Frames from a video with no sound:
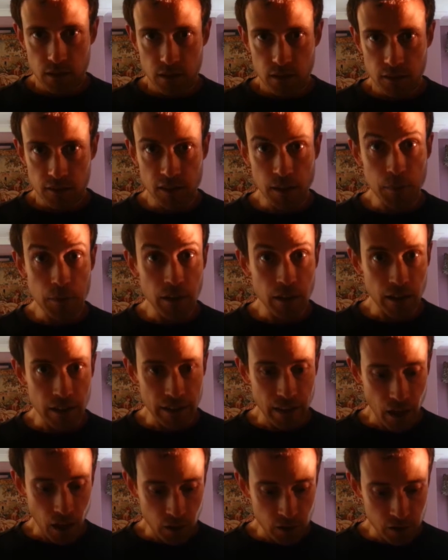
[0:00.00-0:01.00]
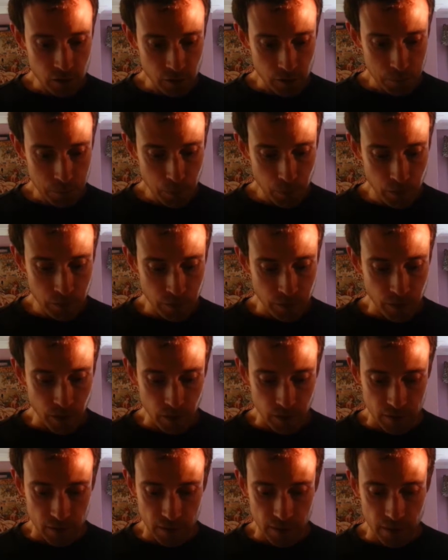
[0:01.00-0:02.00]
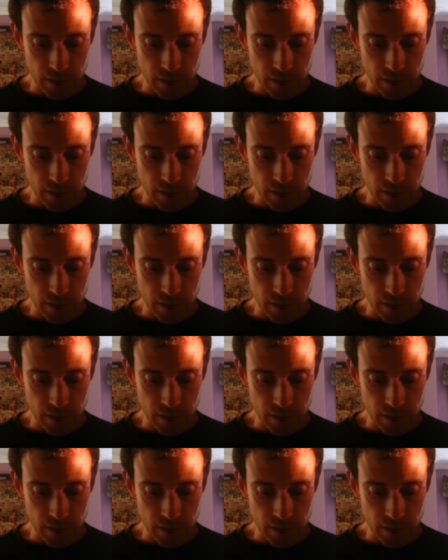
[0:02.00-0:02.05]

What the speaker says: Similarly, under approval voting,